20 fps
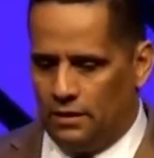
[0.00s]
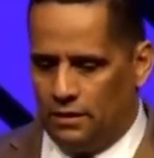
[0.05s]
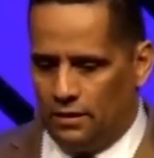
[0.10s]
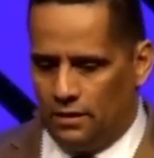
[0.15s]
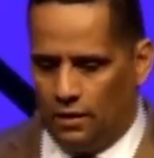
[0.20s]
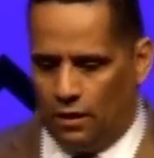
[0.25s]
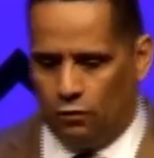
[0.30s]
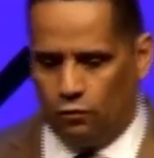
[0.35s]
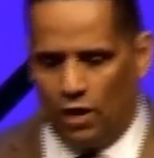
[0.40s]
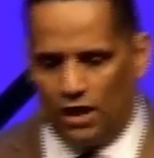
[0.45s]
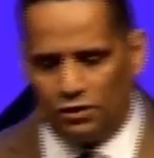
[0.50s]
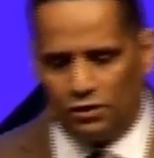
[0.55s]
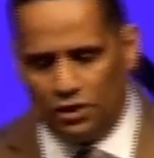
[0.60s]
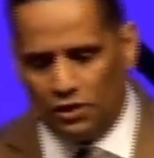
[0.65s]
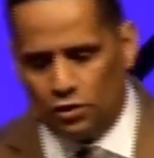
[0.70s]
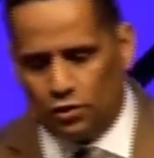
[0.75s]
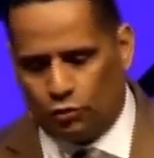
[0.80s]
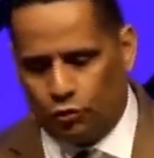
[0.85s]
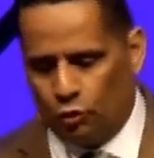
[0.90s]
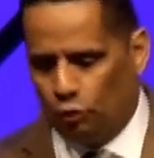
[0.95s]
A Russian
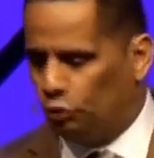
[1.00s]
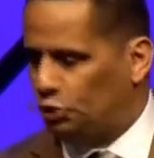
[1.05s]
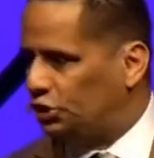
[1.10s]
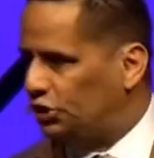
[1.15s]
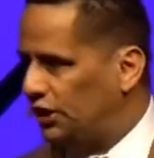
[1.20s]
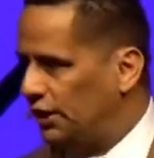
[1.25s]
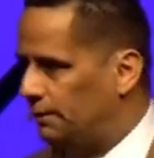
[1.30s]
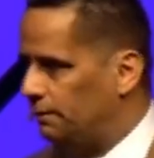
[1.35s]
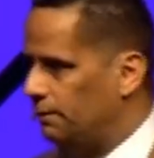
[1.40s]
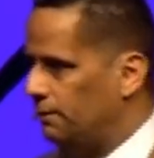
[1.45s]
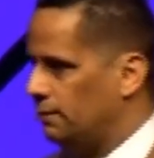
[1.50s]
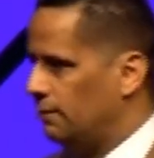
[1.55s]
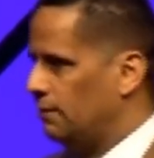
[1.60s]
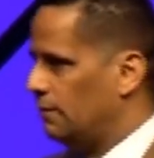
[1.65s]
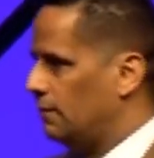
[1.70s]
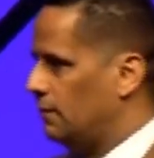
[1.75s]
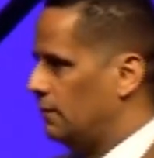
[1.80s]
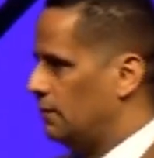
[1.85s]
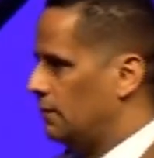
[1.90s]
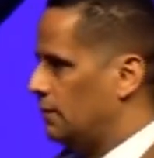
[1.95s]
cruise ship
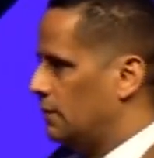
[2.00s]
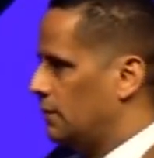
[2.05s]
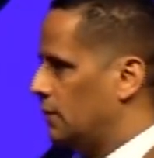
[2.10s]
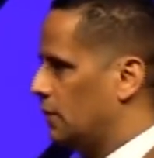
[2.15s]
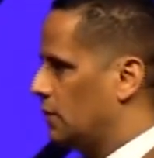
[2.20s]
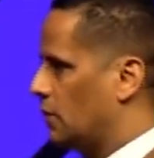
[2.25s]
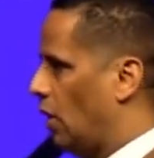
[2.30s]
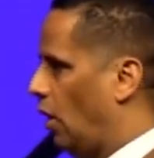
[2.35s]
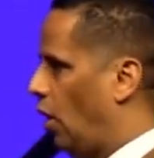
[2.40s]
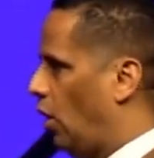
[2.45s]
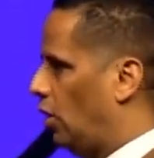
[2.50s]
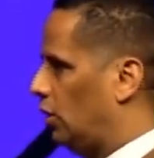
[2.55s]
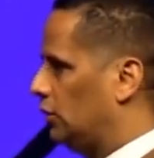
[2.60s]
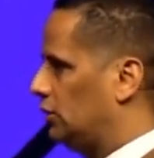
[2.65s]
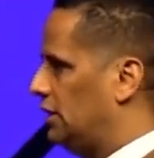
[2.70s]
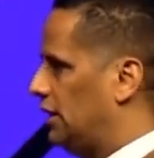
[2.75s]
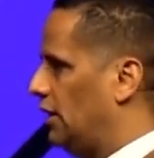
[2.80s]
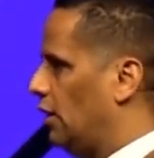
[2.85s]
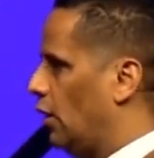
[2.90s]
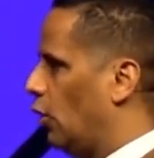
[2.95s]
called
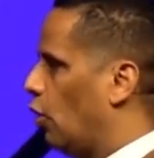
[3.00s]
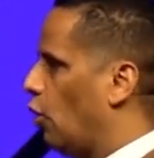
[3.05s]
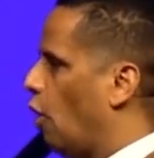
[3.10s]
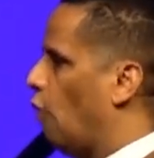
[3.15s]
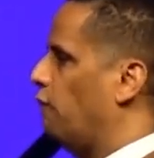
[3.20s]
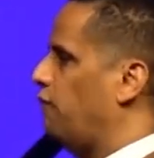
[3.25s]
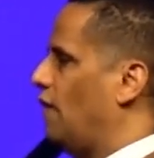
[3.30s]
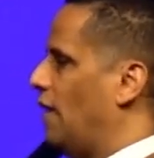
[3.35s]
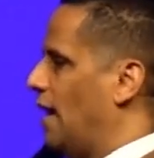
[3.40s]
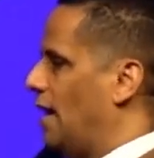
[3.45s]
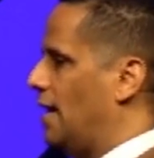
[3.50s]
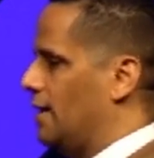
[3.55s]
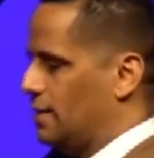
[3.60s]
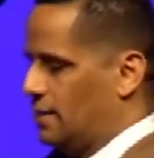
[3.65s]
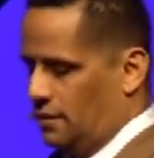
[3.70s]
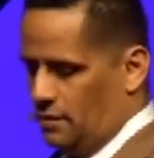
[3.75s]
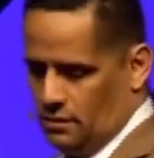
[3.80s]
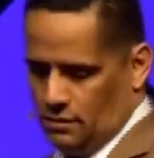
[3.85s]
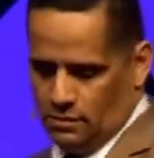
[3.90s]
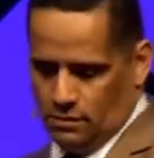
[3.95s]
the Orlova
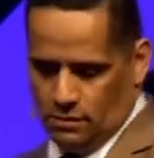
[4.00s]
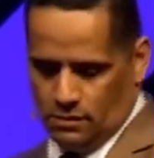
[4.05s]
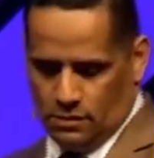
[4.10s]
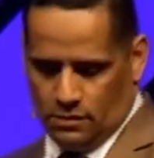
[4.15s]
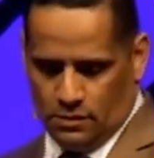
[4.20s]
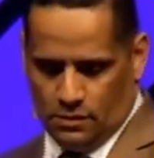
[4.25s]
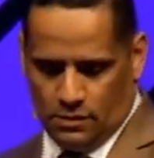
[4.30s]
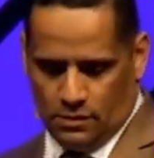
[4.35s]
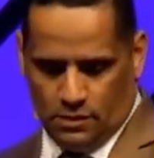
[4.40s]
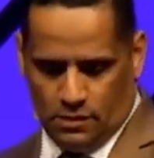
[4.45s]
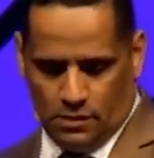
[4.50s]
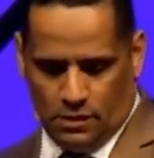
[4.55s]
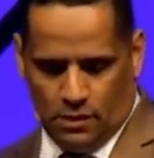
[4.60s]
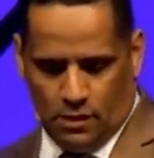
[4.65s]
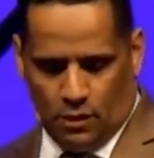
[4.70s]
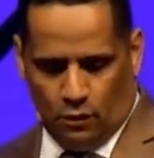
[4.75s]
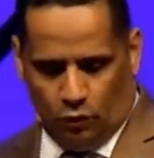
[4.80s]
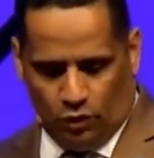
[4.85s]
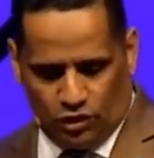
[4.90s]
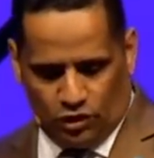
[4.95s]

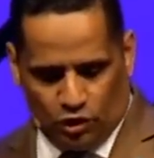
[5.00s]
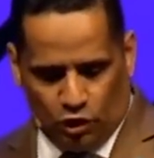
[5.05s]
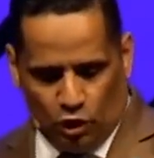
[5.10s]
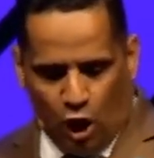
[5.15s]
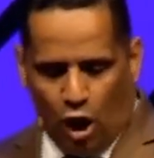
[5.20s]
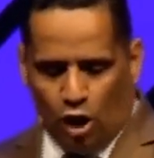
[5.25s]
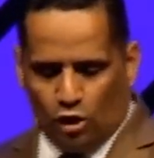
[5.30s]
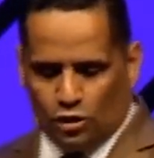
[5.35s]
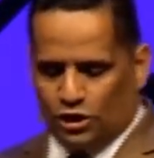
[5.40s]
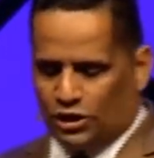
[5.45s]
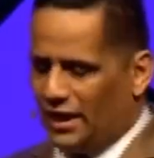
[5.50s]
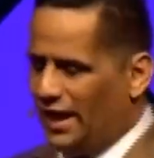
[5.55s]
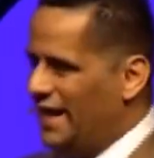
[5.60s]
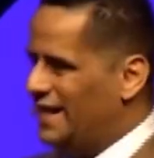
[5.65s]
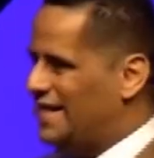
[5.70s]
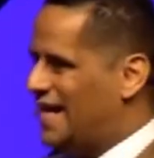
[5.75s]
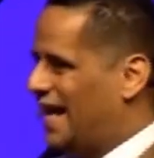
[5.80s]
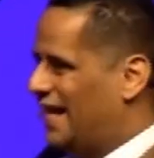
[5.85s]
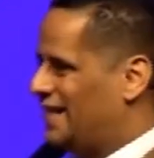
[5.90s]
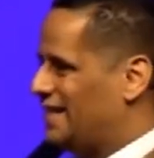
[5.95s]
was launched in
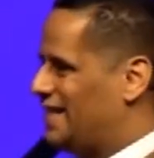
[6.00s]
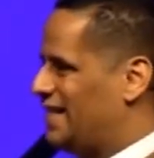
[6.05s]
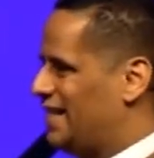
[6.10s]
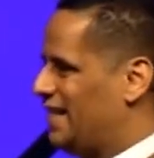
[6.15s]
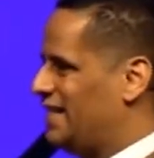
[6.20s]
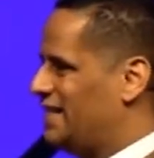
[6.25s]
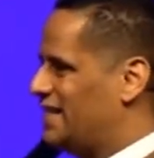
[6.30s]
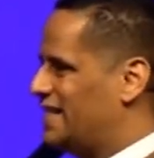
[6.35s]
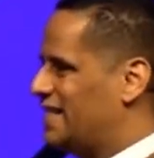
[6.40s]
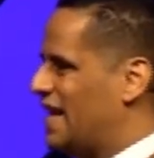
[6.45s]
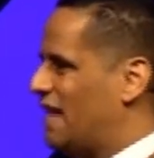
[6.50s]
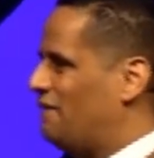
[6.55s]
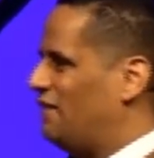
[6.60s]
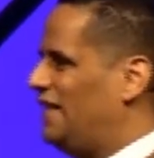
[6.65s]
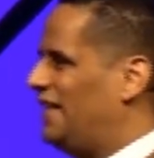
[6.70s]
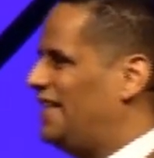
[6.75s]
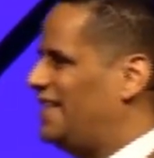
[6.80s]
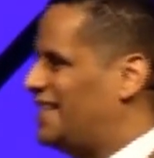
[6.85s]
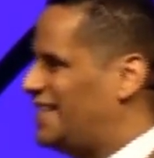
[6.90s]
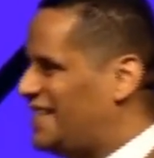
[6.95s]

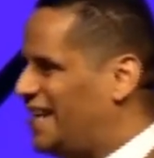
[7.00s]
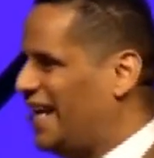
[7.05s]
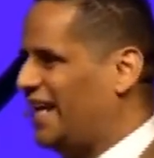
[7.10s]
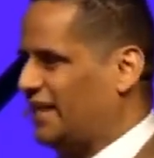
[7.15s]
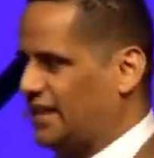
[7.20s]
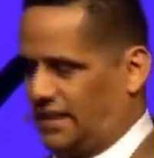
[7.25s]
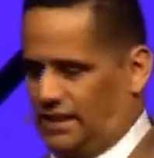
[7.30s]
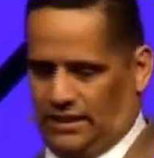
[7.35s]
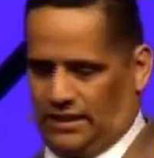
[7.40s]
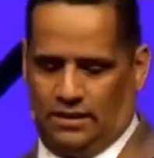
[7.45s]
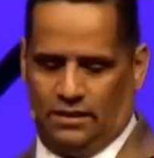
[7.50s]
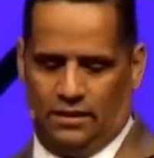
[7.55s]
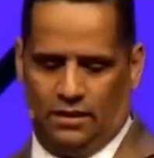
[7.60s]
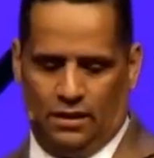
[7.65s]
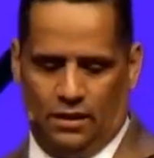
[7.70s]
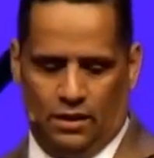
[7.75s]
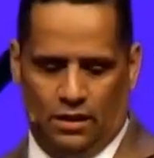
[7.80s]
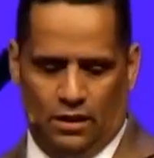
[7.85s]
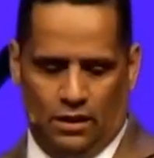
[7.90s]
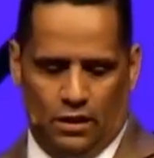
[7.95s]
1976
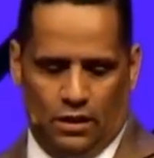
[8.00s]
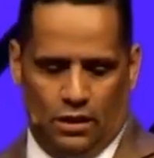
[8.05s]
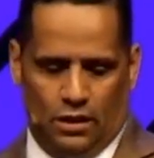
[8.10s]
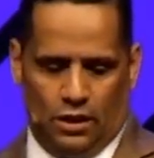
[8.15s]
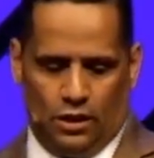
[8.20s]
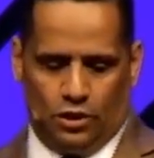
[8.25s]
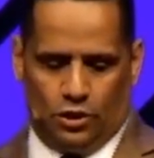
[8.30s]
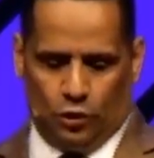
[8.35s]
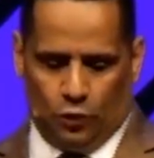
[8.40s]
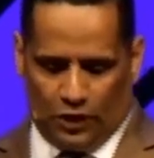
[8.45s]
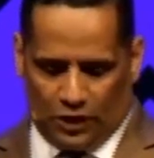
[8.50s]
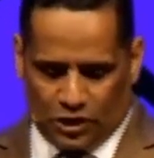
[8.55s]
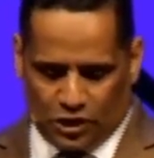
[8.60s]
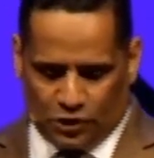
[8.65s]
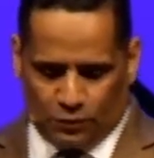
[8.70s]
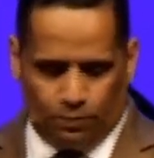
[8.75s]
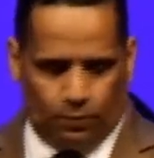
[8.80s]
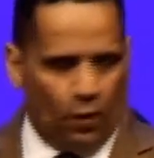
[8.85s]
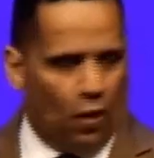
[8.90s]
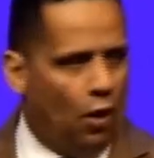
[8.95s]
to
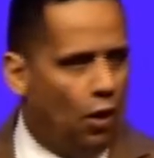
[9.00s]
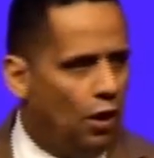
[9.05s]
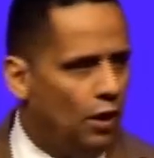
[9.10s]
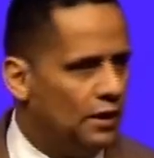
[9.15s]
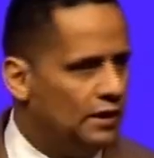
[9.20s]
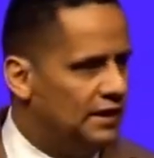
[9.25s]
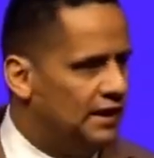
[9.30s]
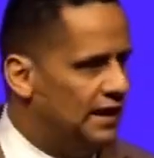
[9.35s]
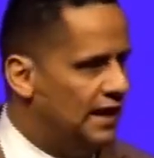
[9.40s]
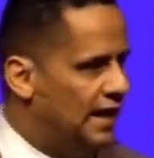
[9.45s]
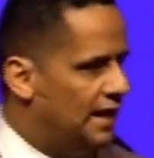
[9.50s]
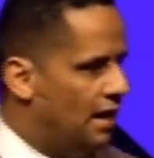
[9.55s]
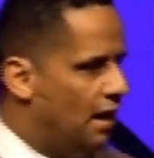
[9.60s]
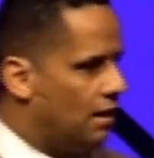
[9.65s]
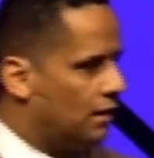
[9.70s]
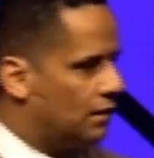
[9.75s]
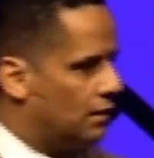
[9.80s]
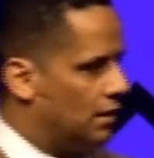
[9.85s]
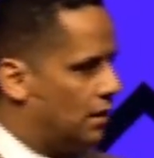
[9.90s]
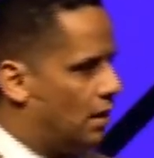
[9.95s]
explore the
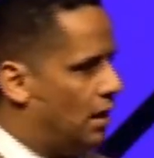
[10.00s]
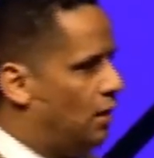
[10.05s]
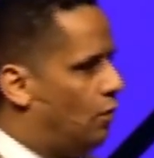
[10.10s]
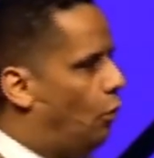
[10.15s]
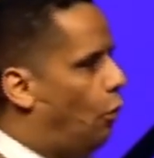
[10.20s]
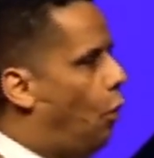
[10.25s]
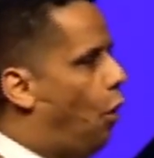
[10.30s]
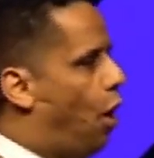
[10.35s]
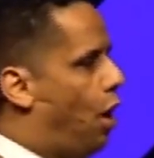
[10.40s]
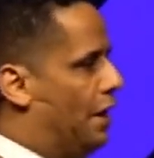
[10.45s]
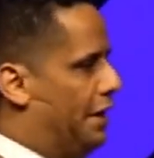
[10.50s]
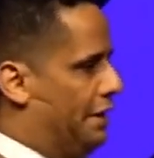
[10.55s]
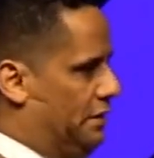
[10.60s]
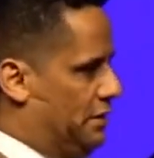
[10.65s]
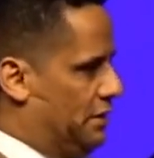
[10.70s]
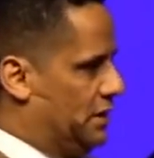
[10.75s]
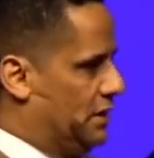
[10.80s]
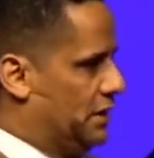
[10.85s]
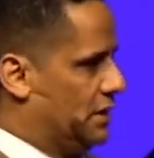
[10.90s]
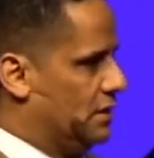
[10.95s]
Antarctica
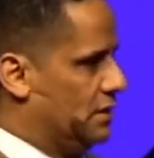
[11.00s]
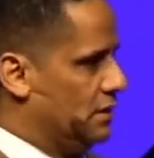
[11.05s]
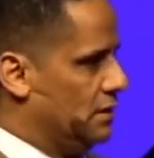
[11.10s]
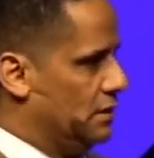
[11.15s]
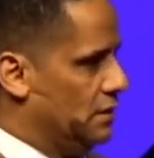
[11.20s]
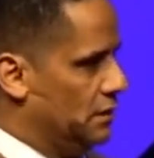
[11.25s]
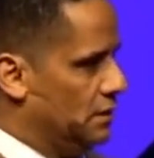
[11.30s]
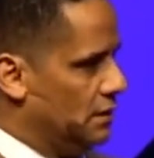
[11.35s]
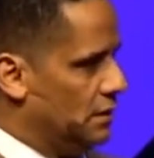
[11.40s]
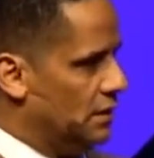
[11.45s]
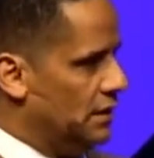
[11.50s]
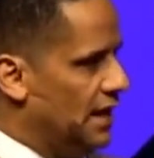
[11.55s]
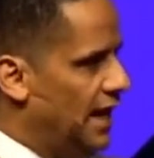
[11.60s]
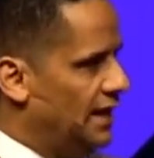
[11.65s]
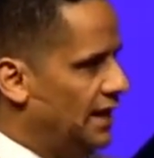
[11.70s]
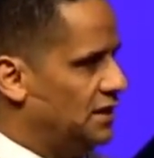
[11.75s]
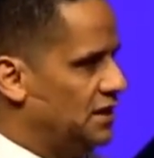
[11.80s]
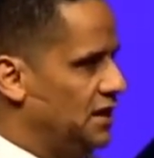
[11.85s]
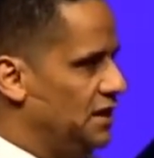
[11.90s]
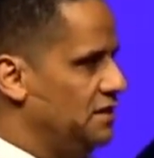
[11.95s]
waters. In
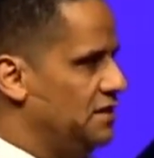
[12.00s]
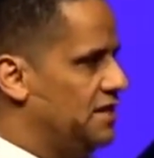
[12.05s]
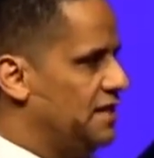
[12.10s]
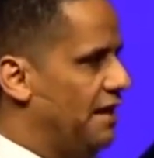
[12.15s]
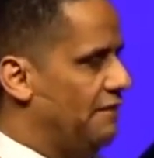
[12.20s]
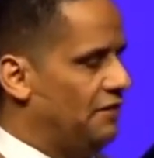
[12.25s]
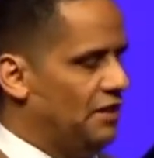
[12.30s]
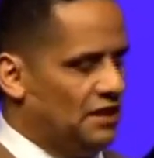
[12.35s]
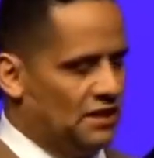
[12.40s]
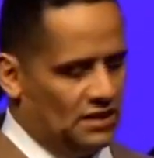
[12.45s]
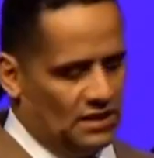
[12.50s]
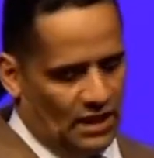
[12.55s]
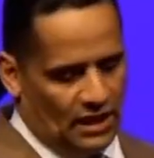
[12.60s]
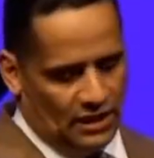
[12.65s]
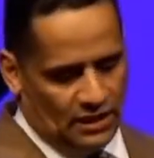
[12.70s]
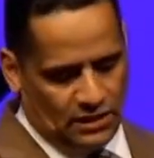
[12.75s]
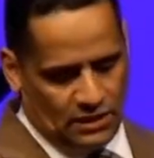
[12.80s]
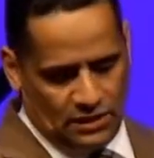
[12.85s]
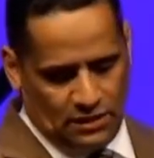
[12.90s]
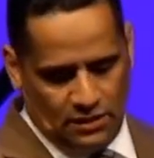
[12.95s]

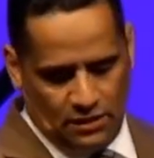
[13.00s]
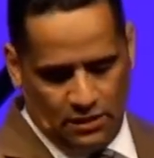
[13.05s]
1976,